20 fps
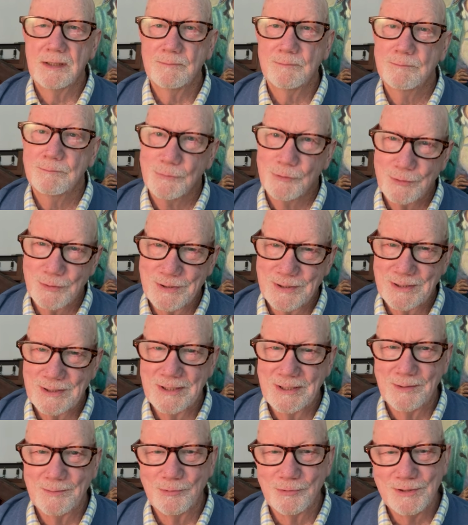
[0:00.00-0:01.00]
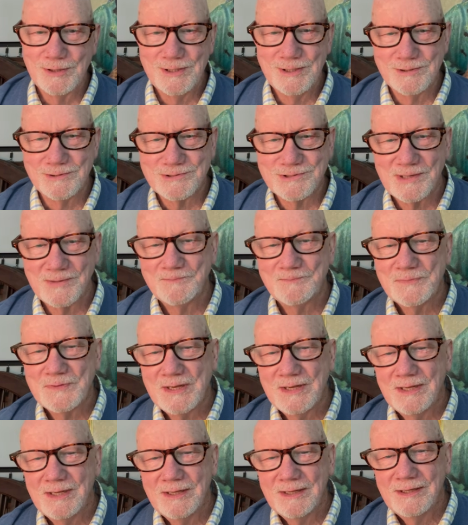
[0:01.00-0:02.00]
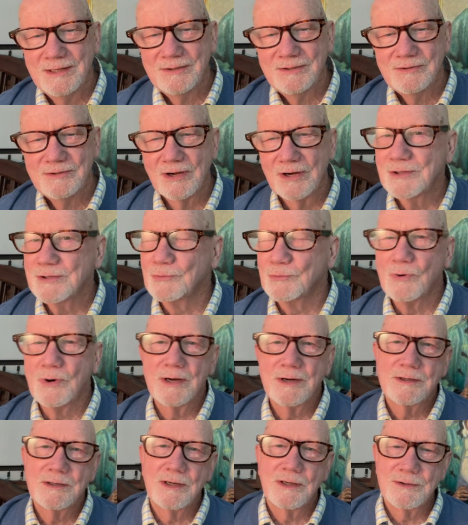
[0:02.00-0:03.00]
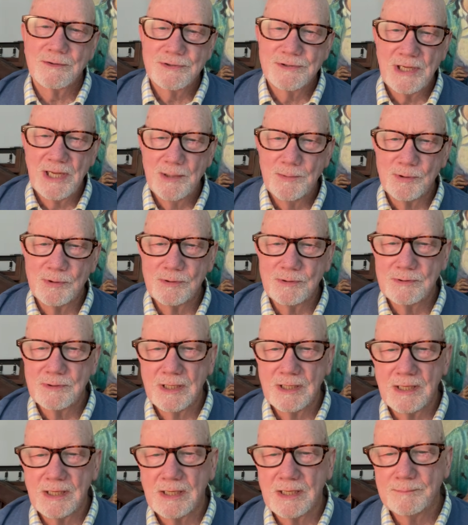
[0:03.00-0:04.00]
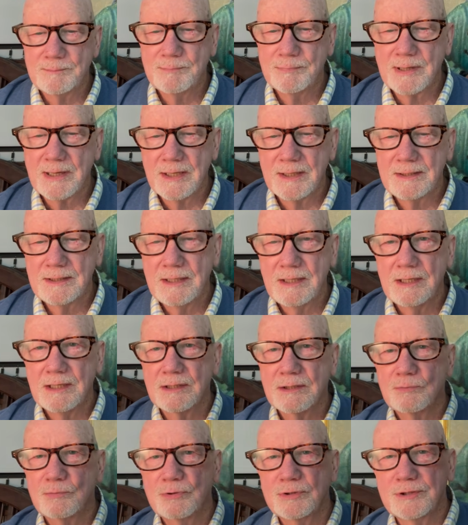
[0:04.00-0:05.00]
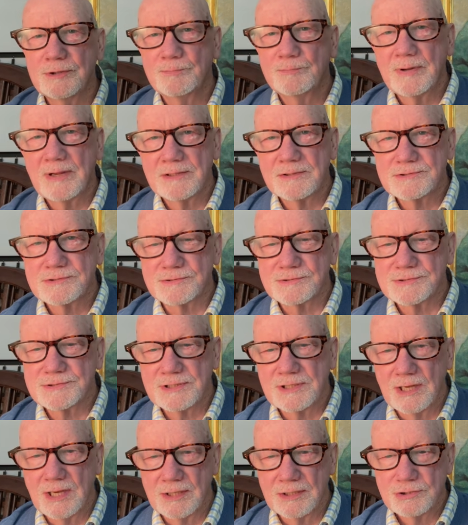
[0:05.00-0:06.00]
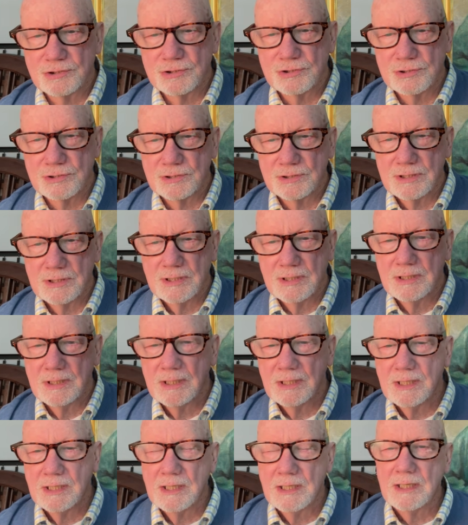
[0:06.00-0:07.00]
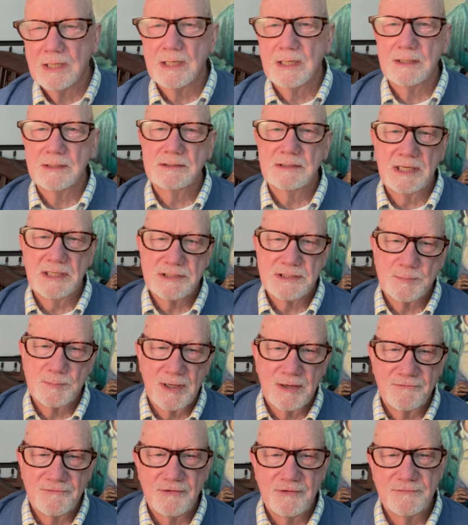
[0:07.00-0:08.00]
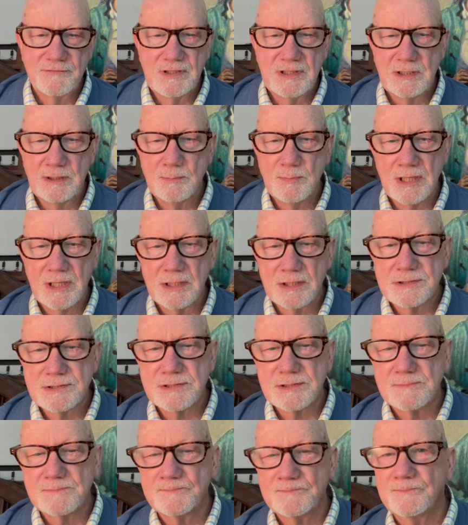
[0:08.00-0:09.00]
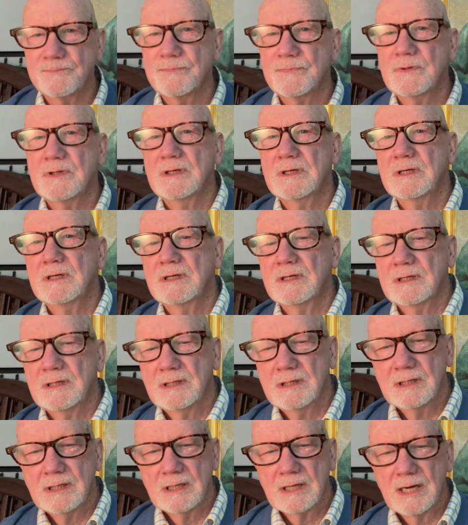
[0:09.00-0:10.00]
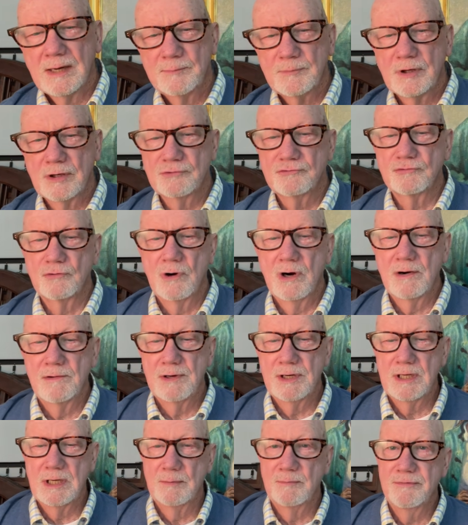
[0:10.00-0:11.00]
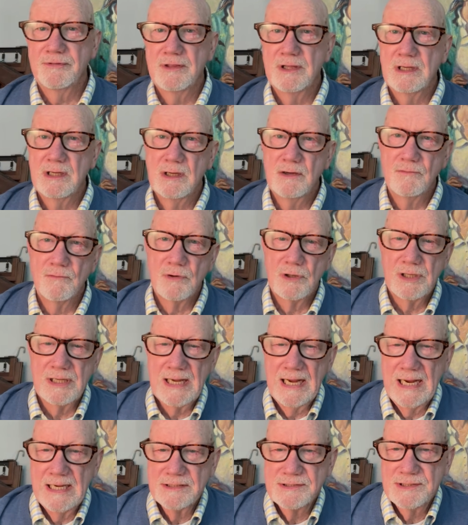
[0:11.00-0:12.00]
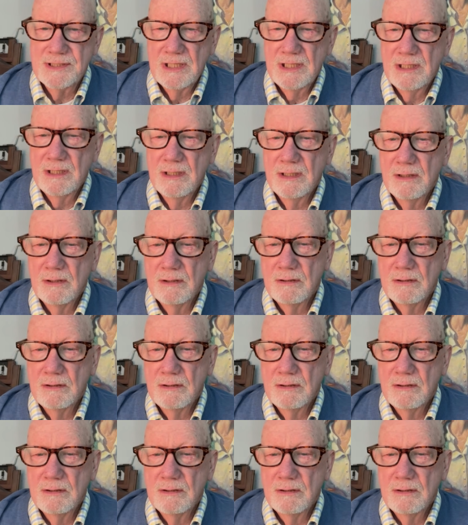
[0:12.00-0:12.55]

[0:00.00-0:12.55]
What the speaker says: more than a number of years. Not at the watercolor table, but here with the pencil sketch. It takes about 15 minutes. I'm not drawing, I'm thinking, really asking,